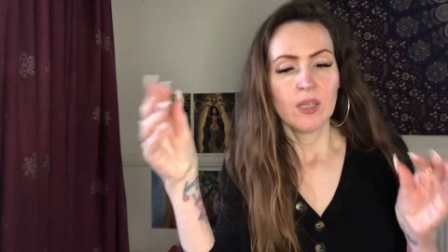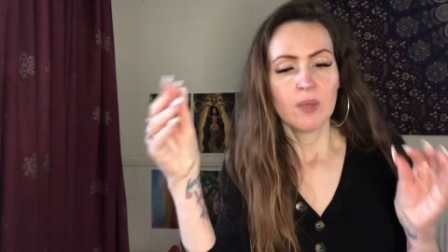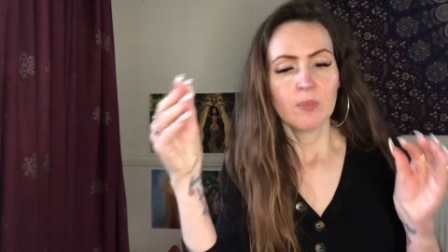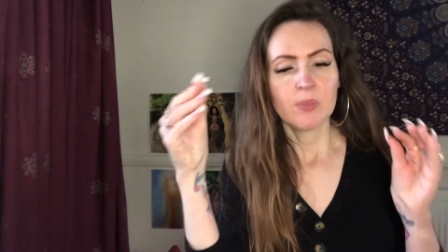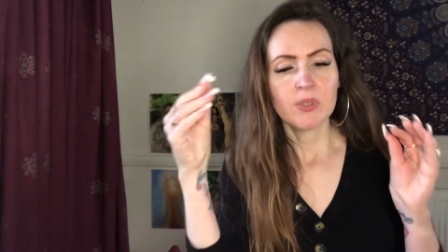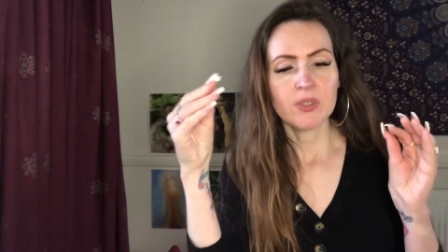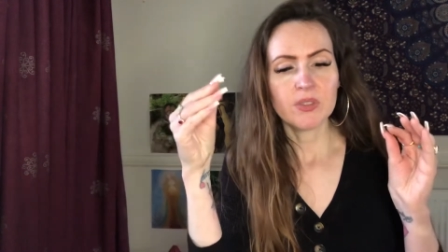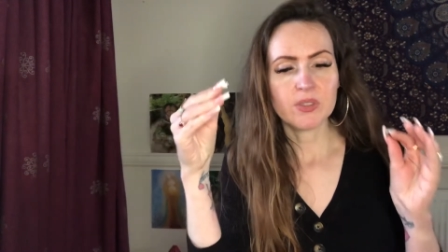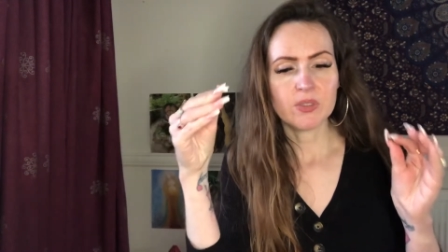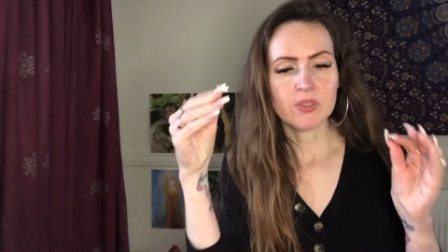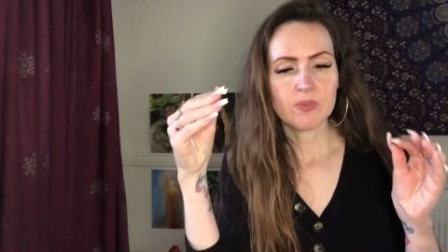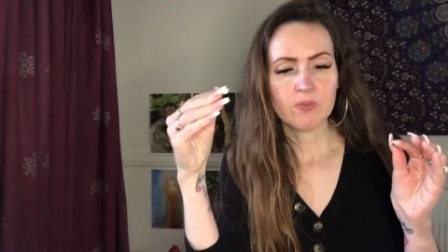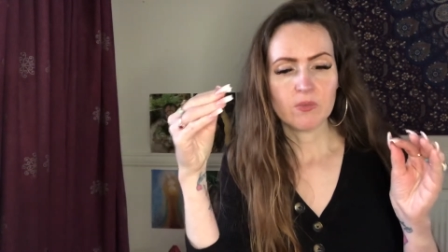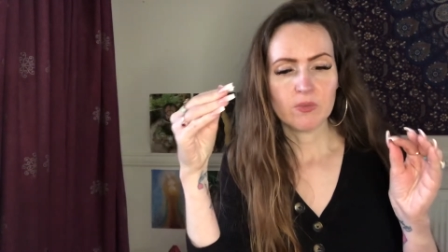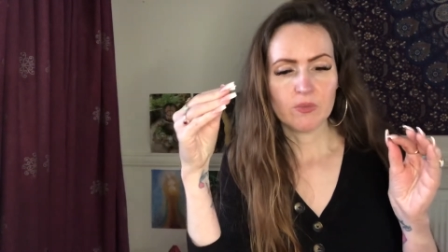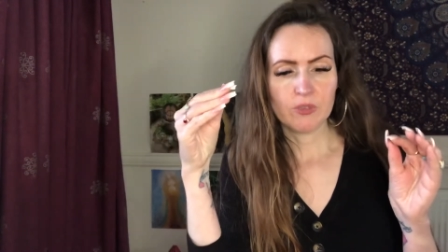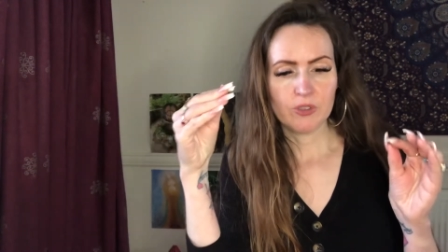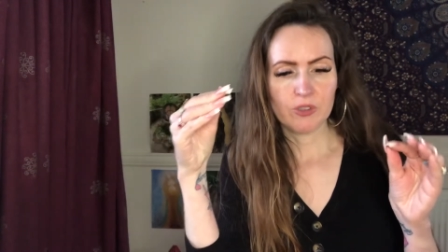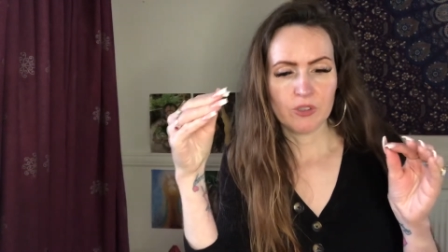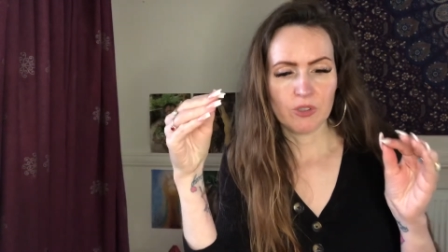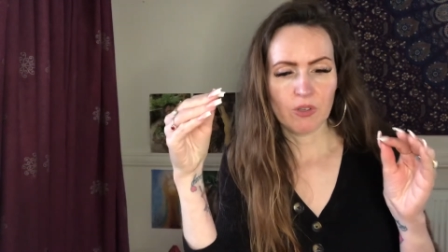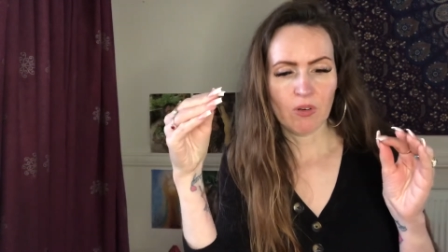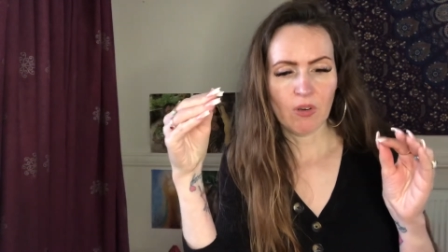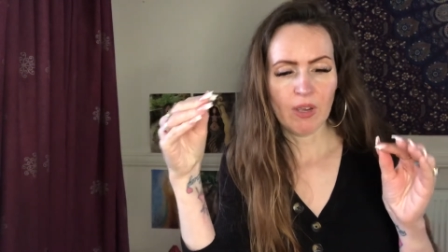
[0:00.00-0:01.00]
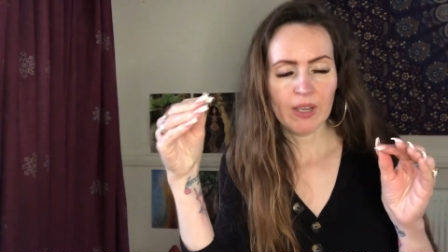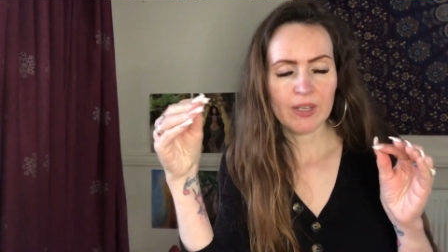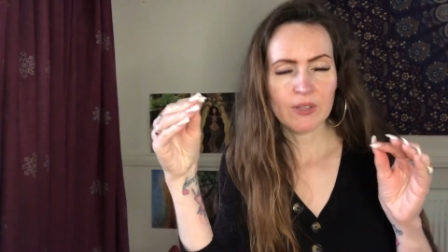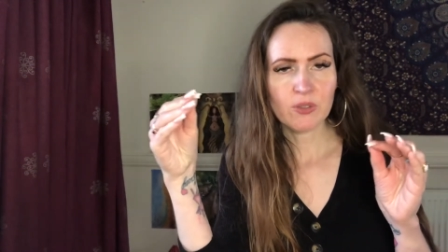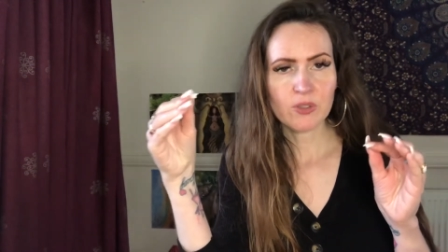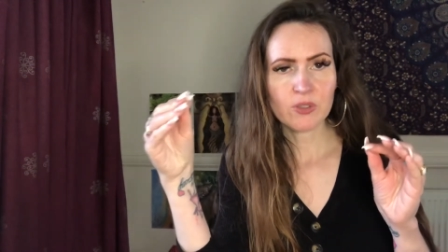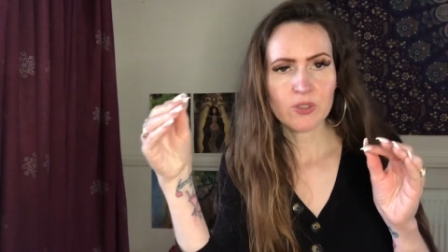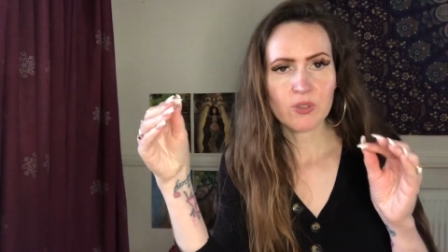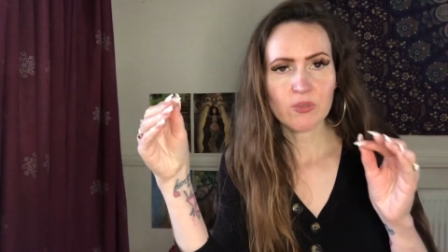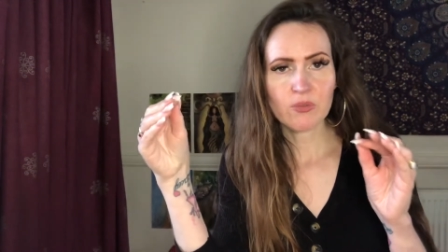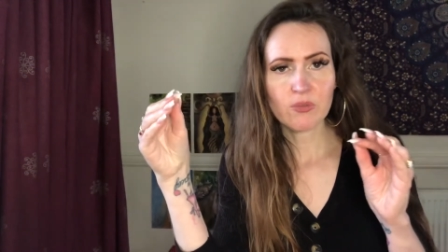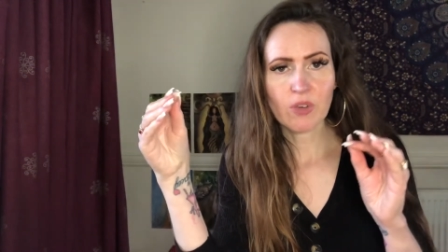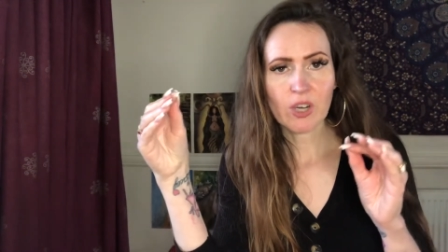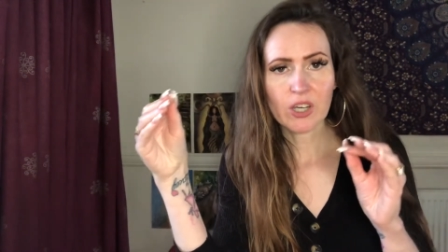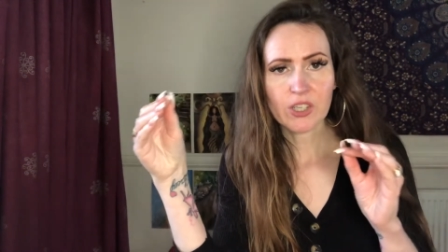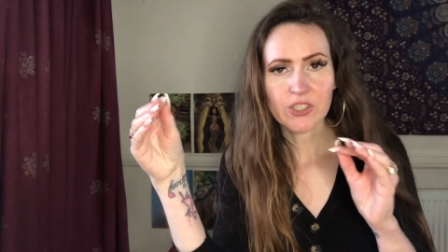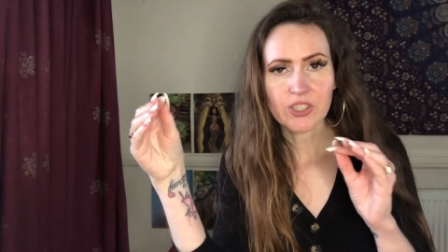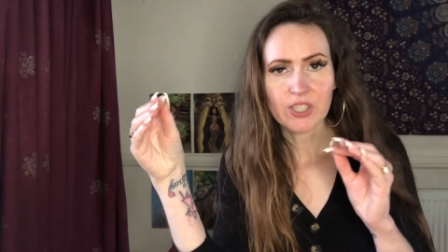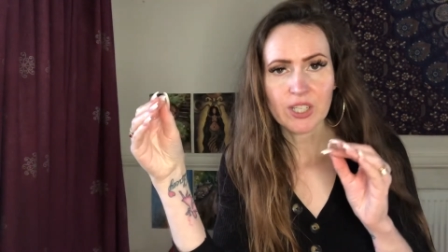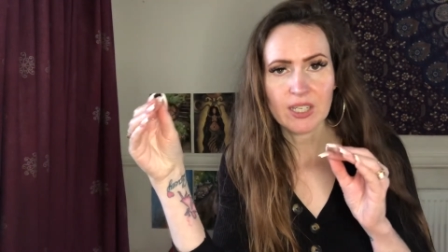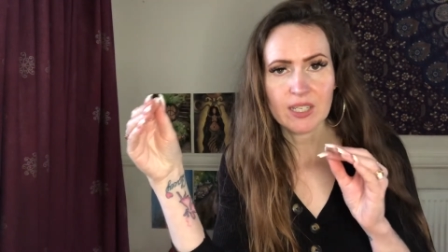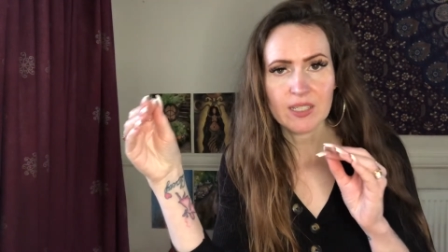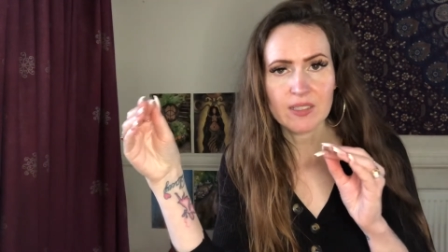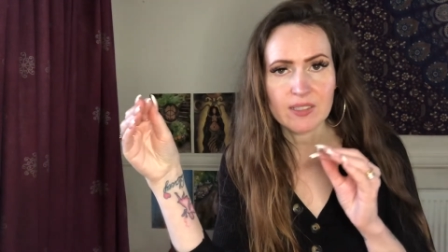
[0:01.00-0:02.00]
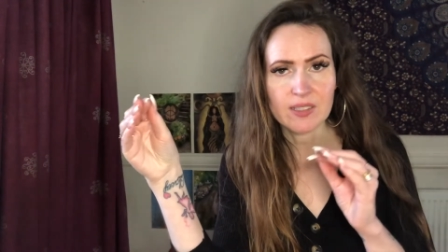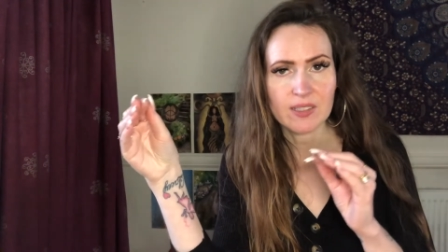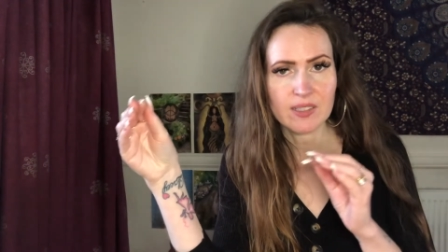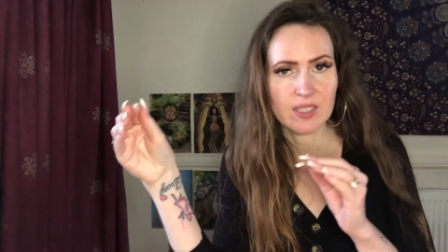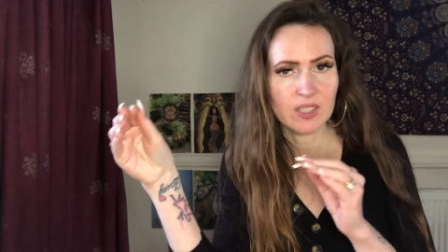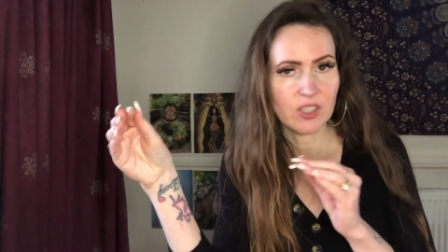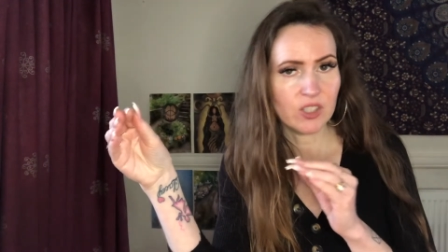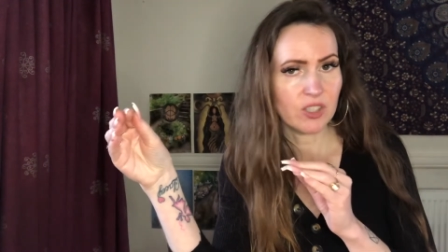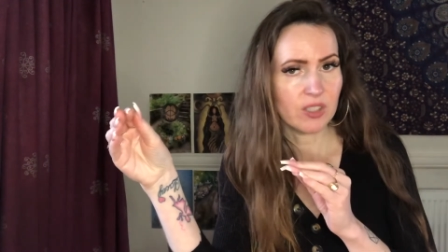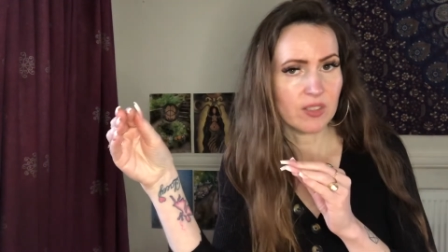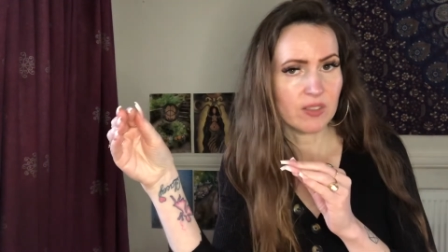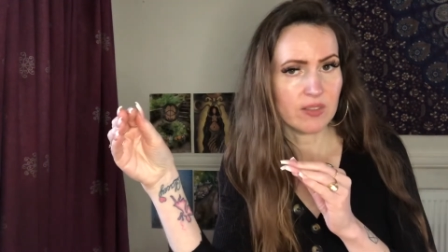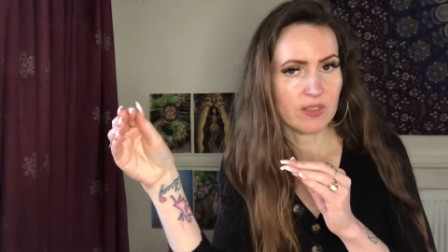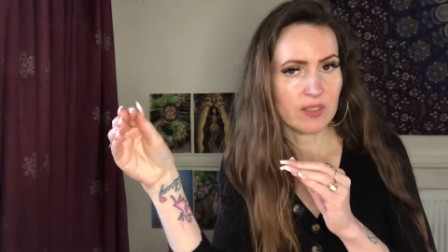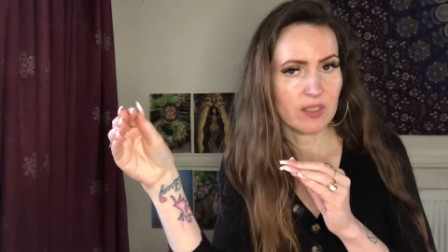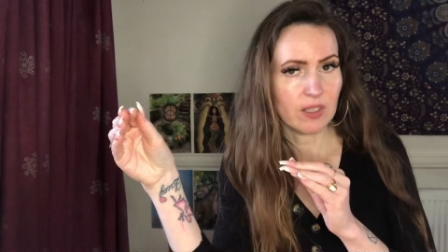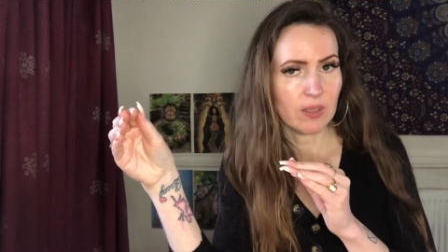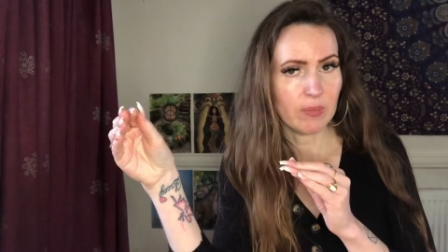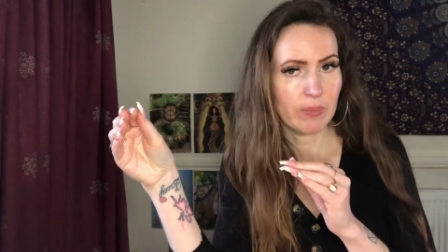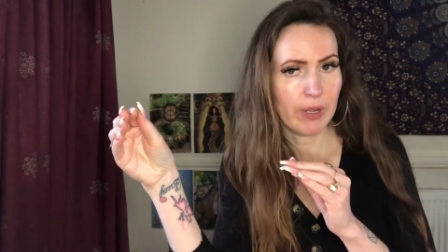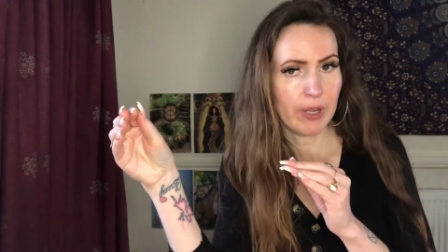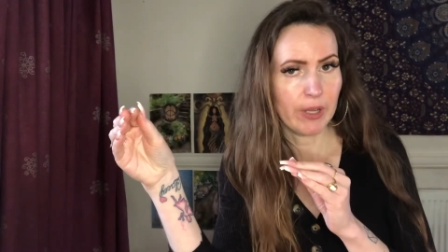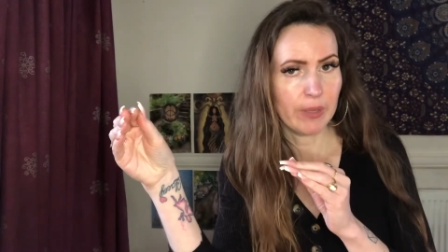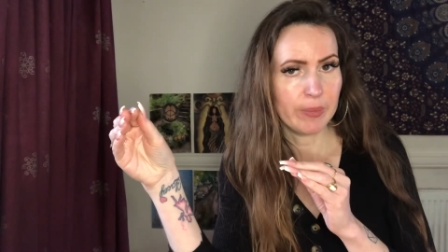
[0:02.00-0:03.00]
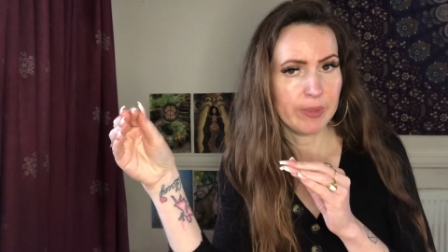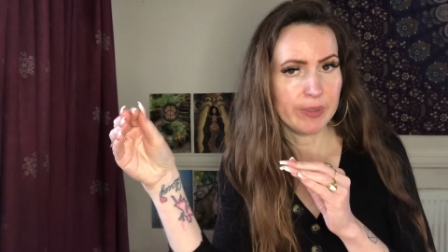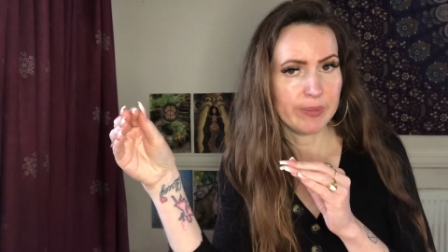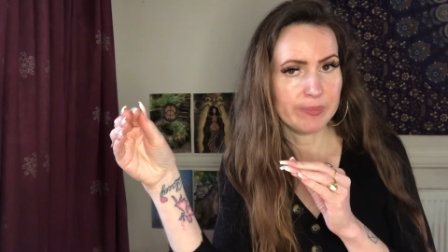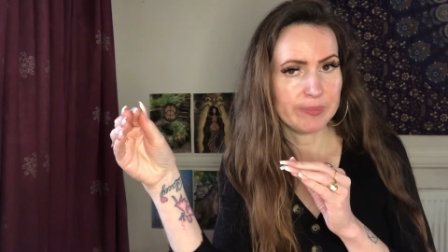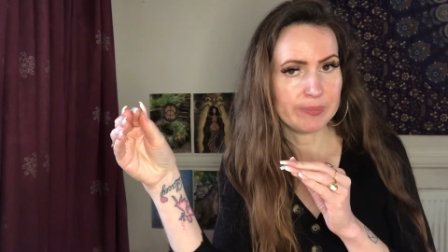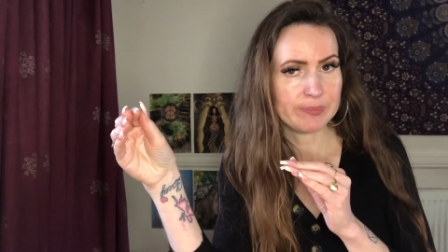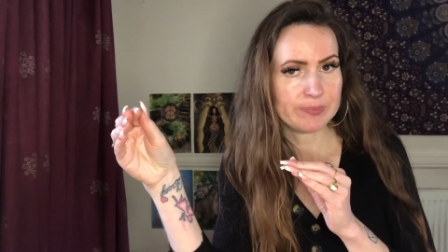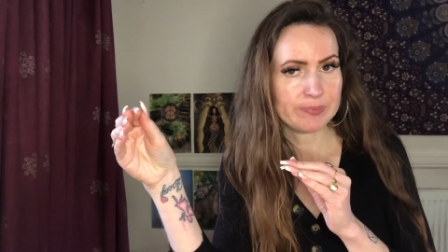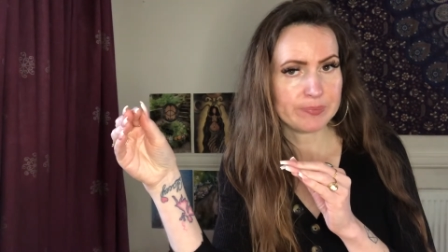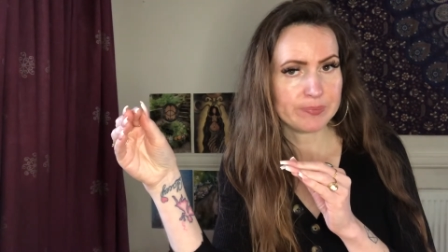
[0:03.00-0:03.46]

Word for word: But try not to rush any decisions at the moment.